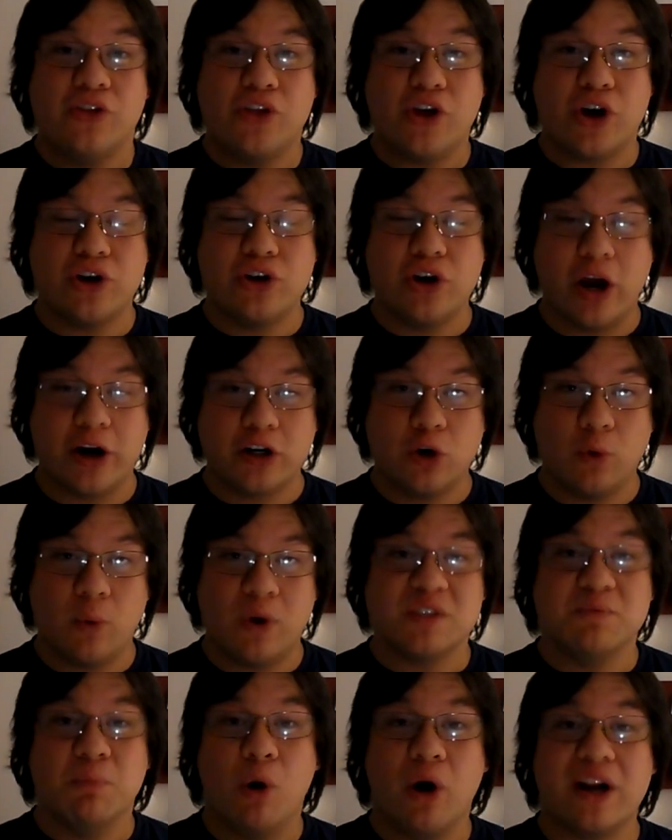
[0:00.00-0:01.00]
The conductor
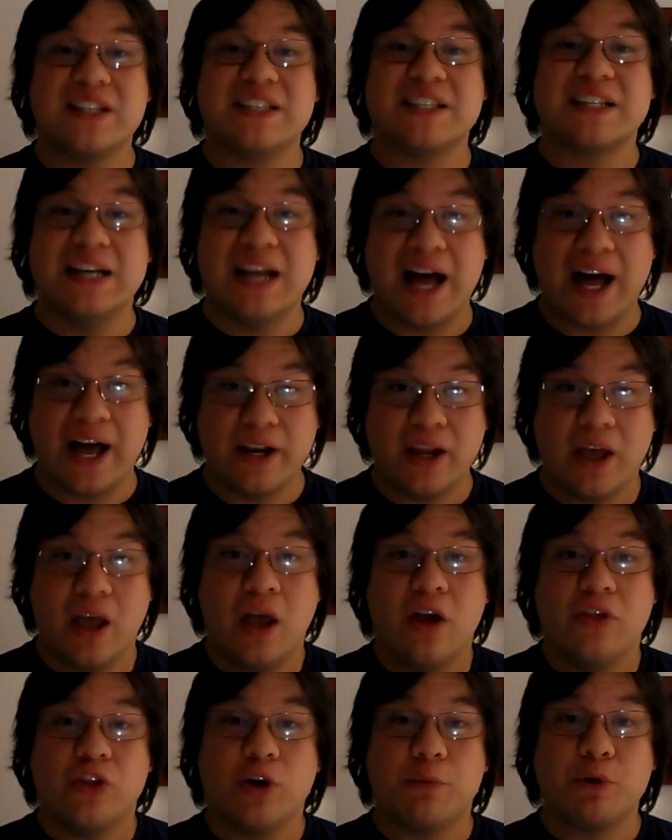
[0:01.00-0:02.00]
was Moritz Gnann,
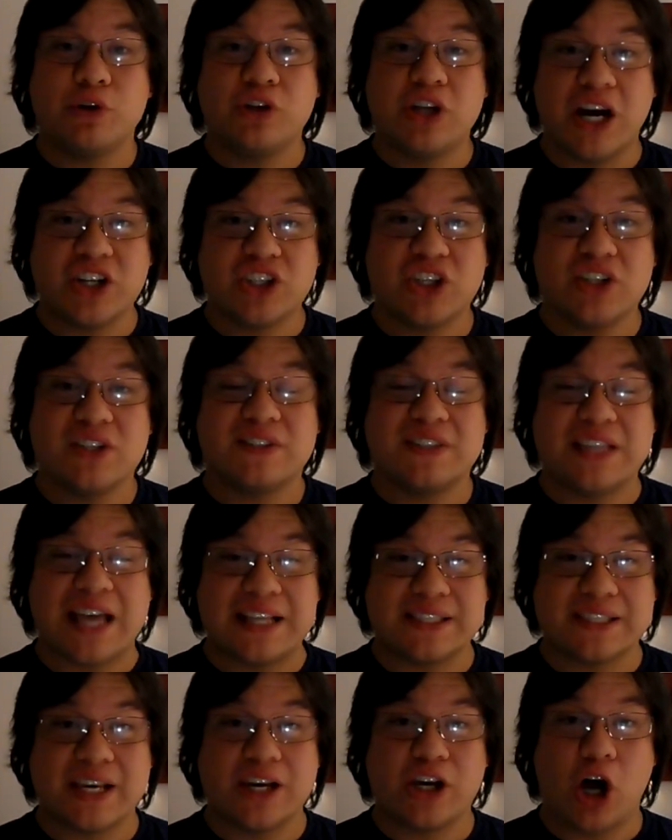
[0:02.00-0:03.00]
the production
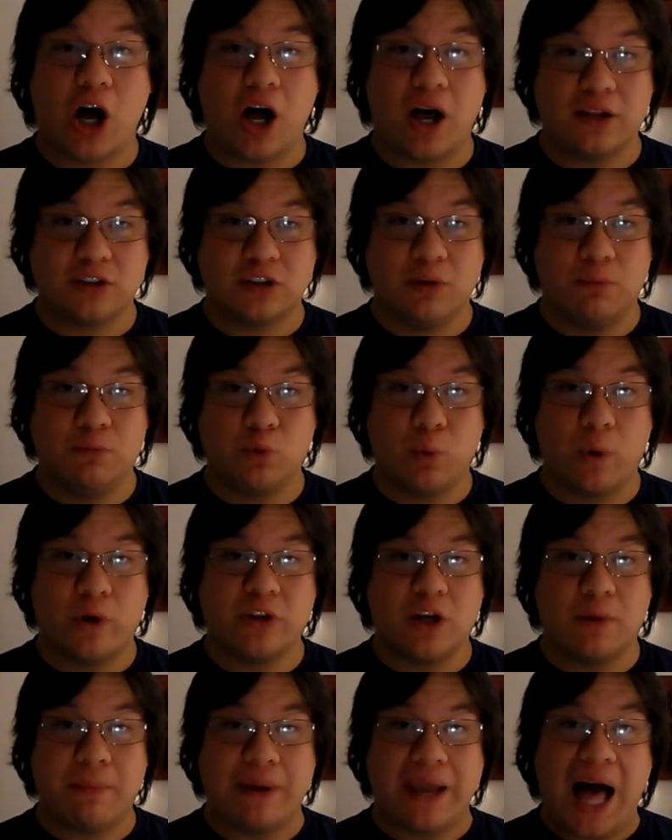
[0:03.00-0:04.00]
sets and costumes
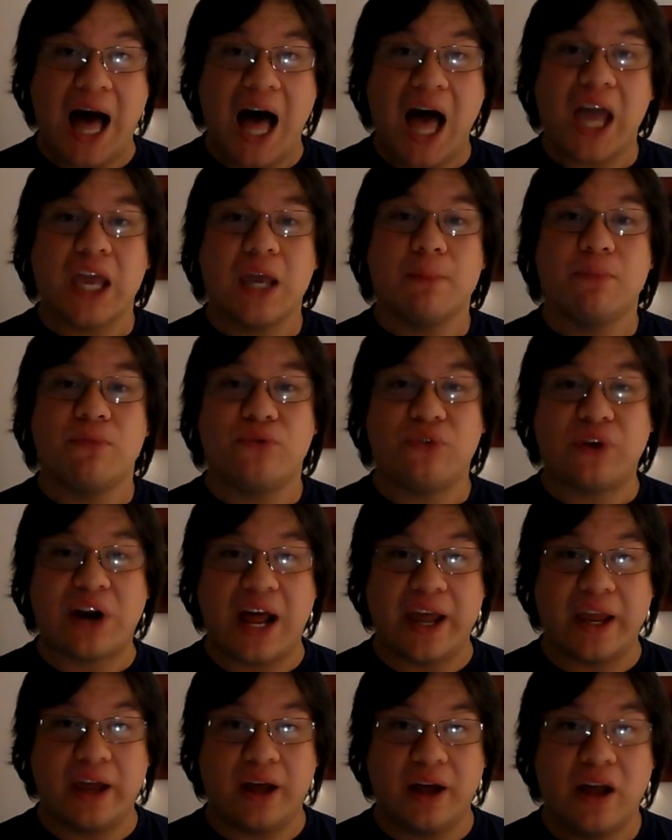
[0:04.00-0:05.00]
were done by Achim
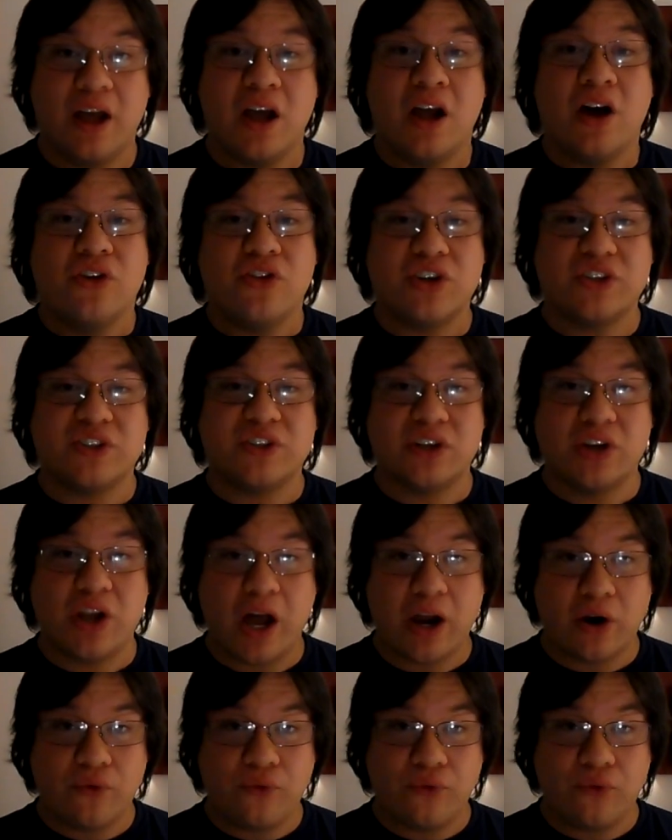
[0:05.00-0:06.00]
Freyer, the
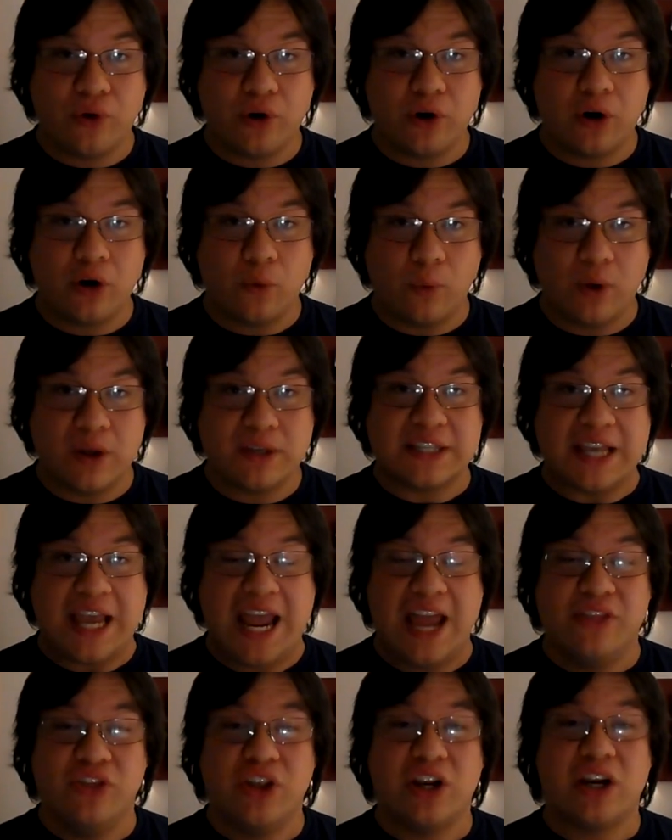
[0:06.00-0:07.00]
scenographer was
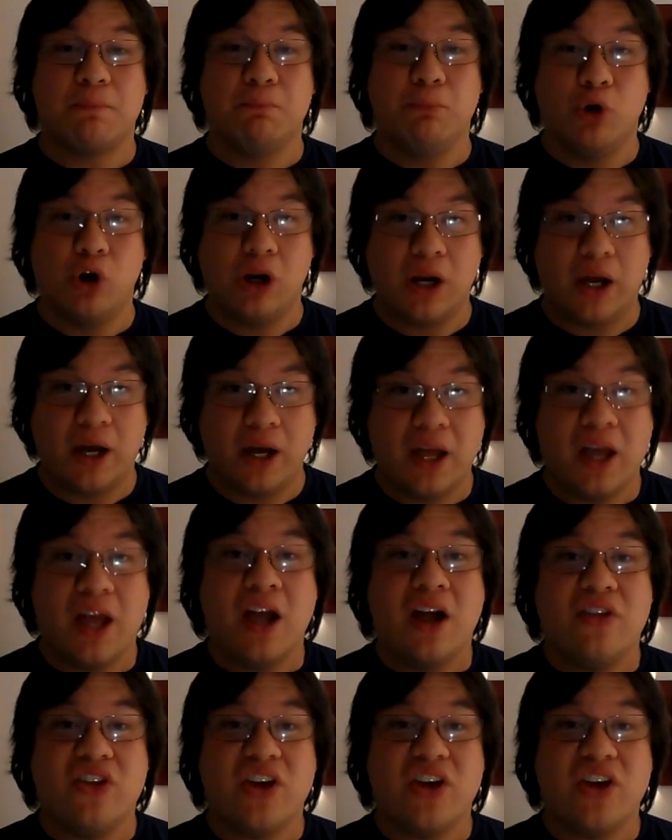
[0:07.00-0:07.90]
Hendrik Müller,